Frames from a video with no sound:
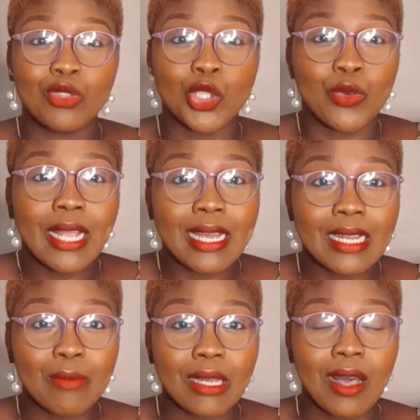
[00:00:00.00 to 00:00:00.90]

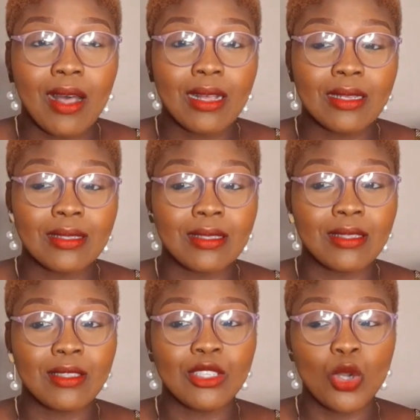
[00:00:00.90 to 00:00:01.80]
triggered
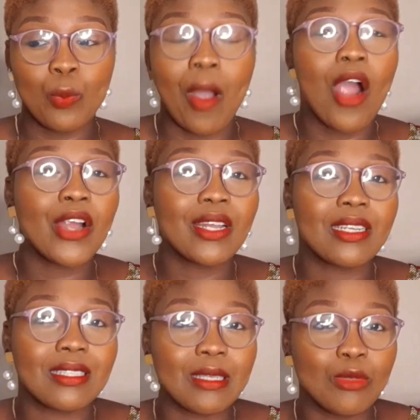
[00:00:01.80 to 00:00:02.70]
because your
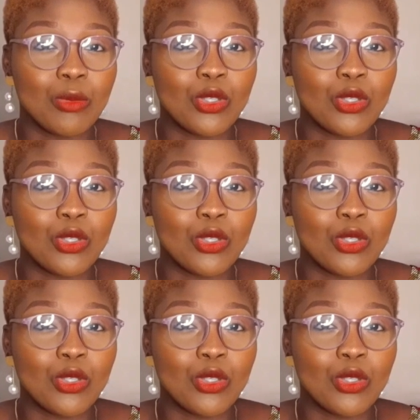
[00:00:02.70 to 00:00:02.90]
partner seems to